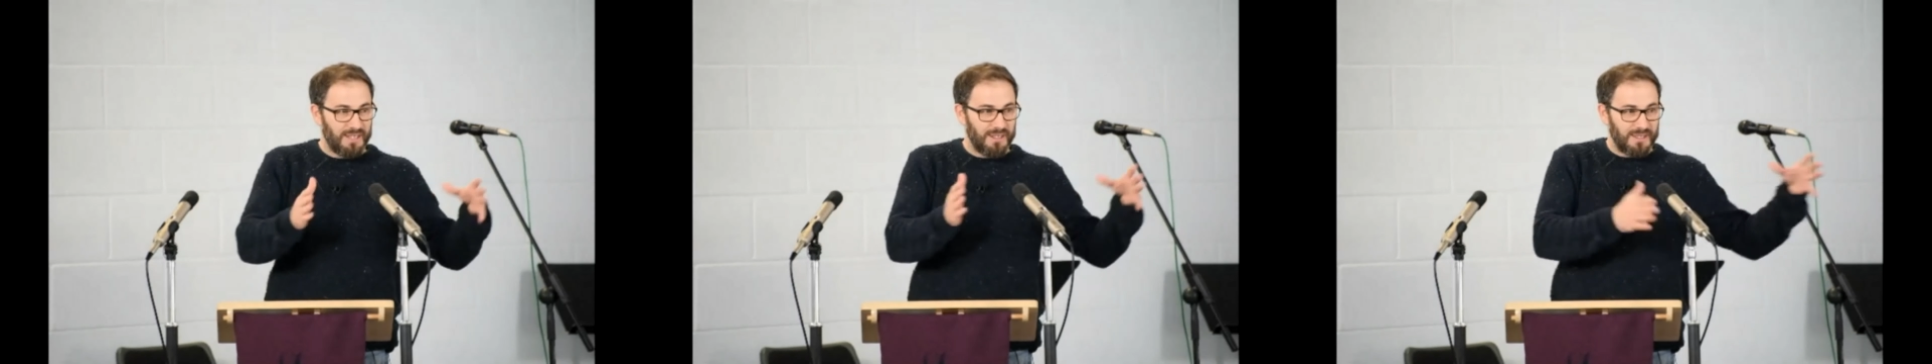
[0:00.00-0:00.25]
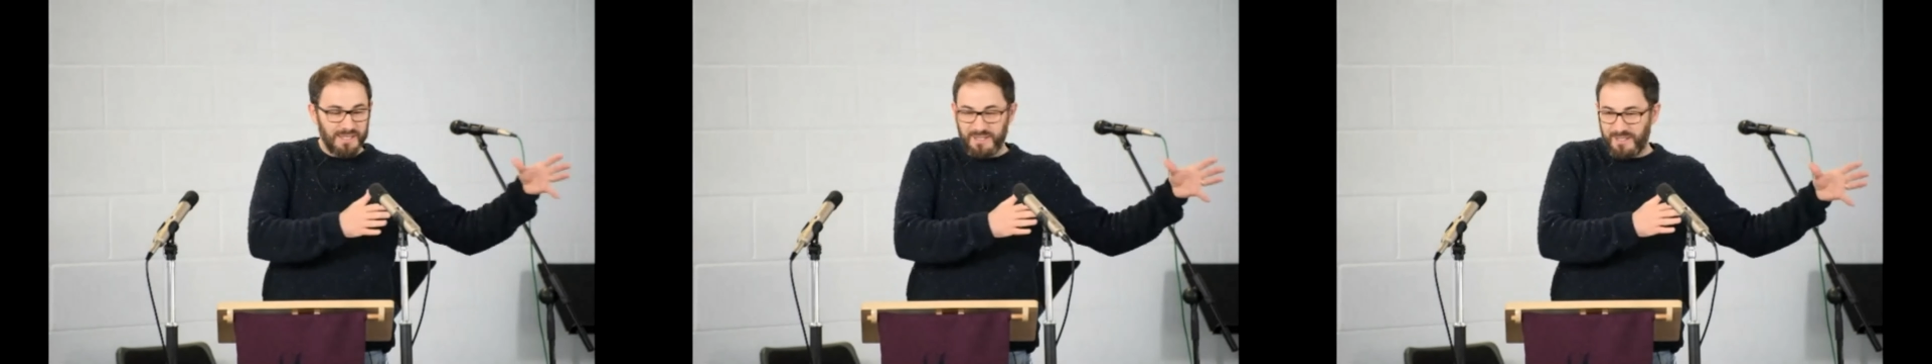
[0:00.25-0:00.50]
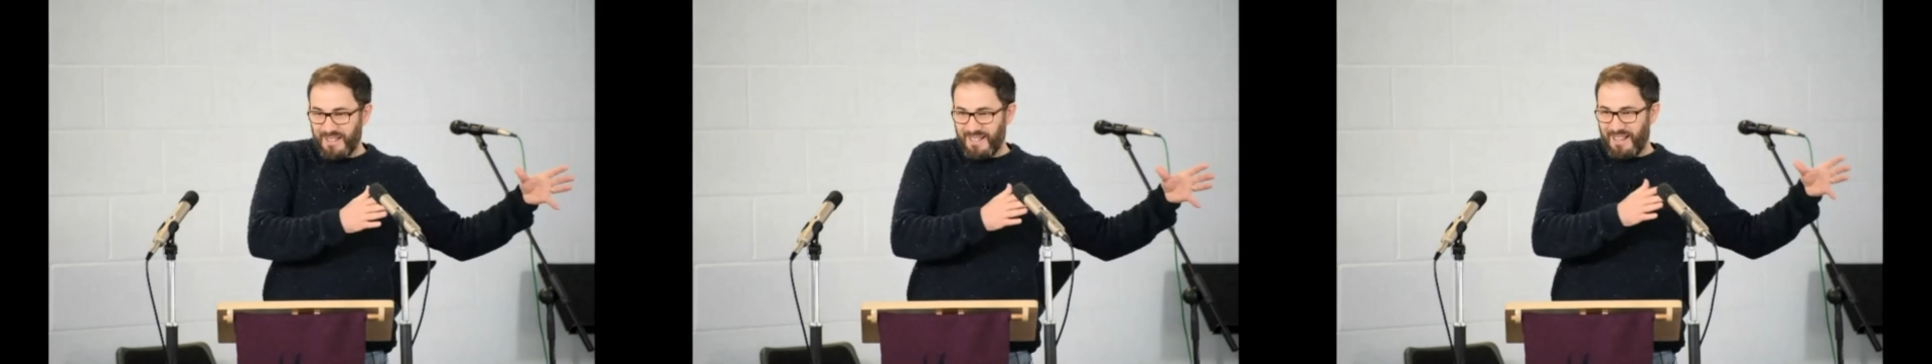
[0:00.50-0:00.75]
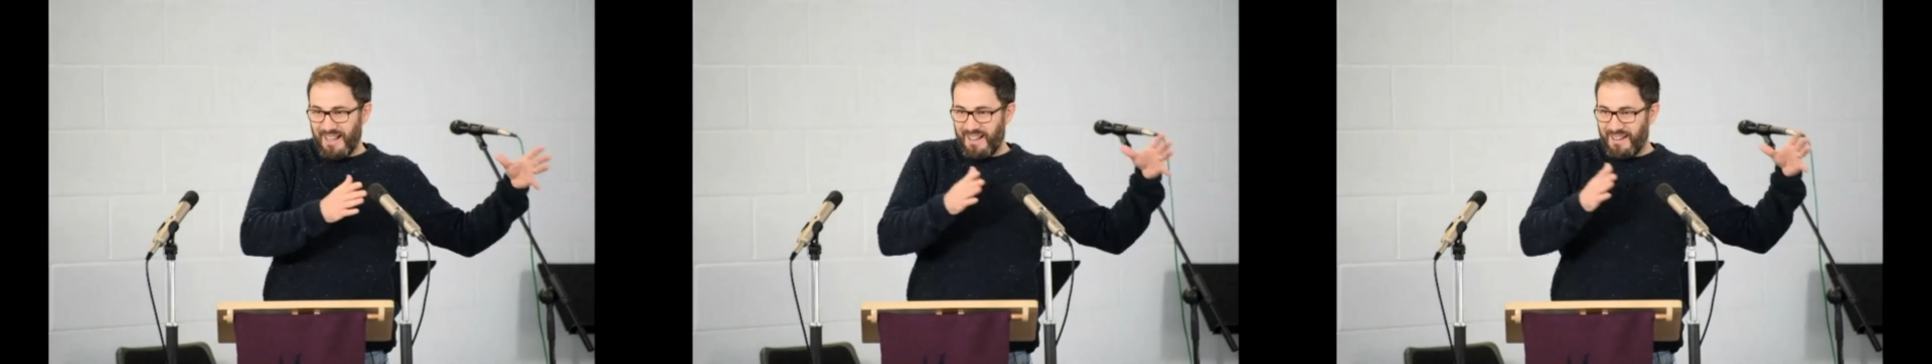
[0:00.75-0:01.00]
in these
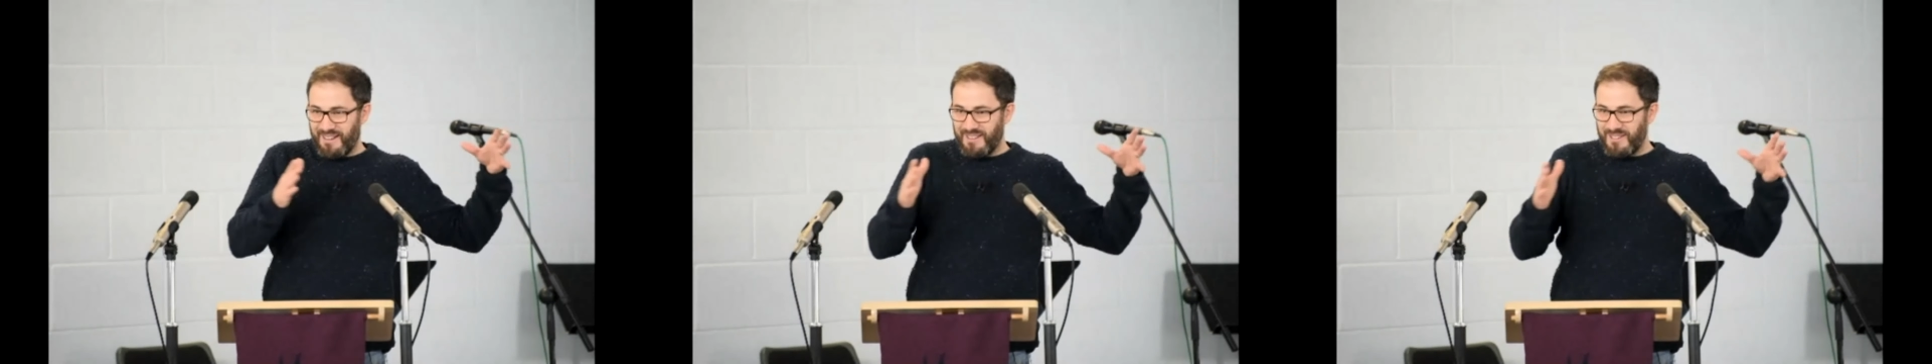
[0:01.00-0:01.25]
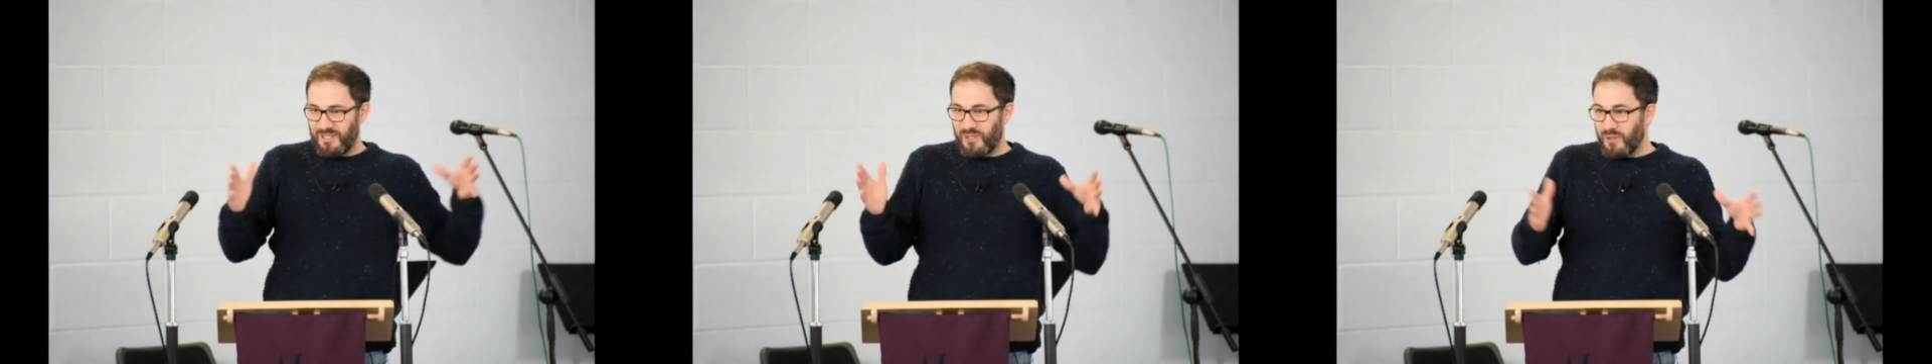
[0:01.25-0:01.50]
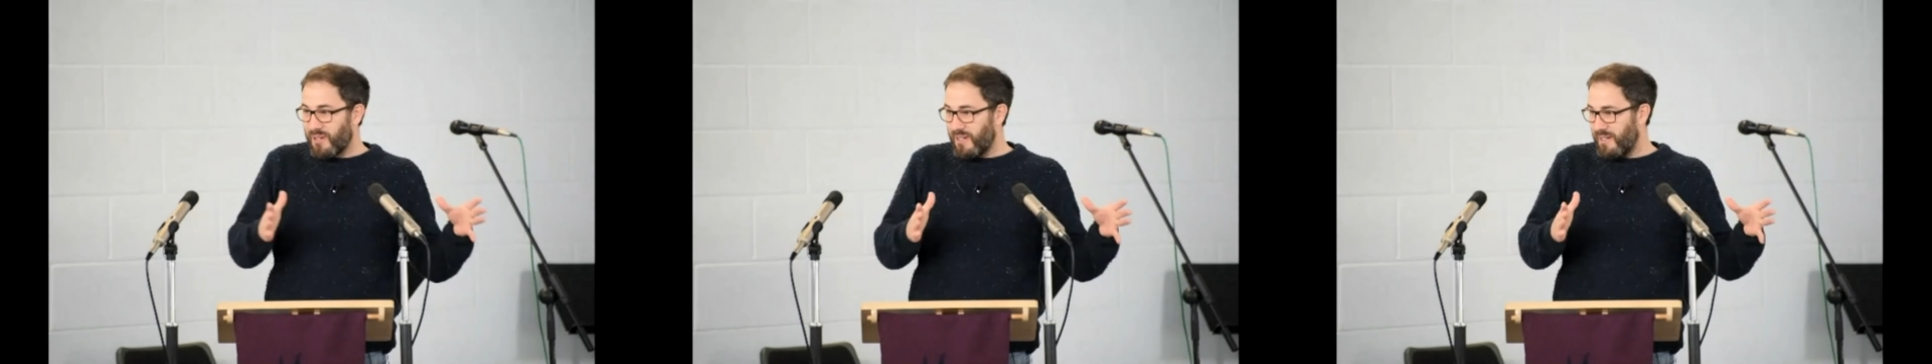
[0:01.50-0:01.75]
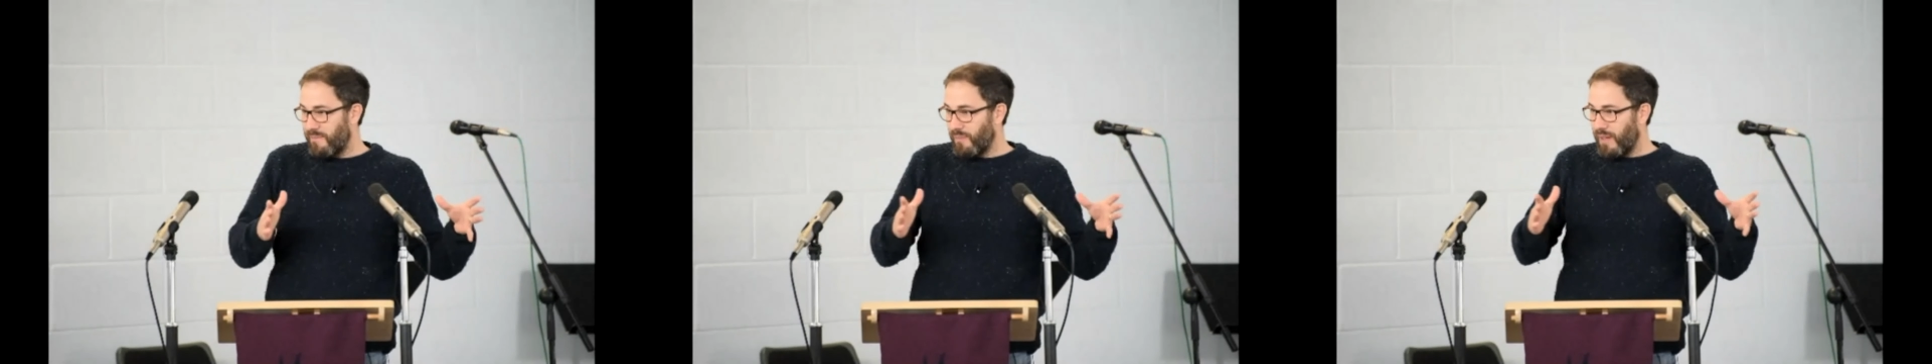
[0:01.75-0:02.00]

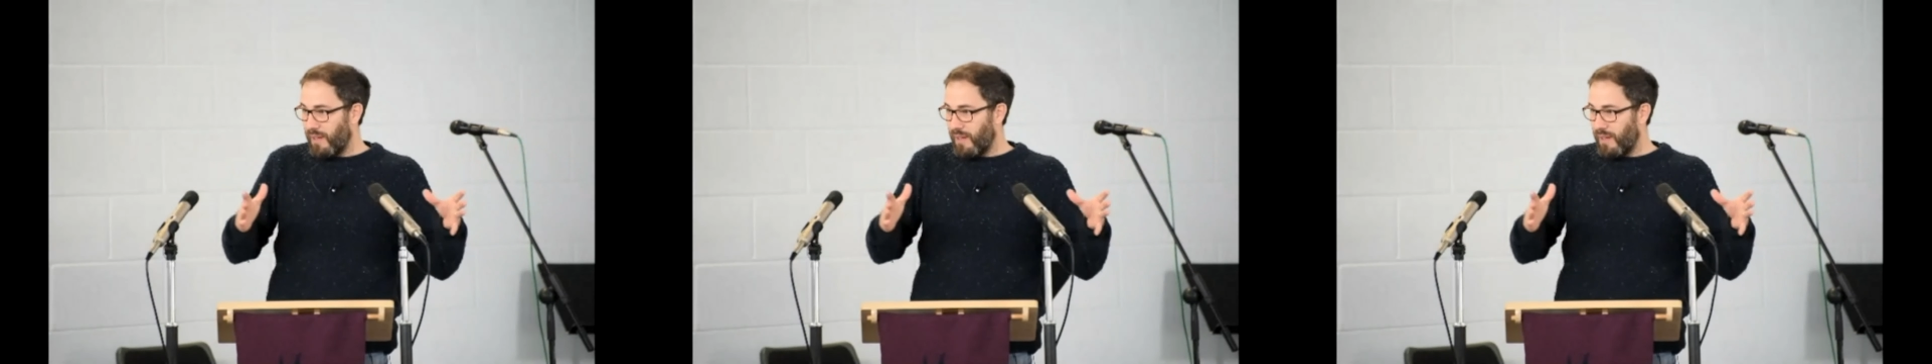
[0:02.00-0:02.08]
sukkah,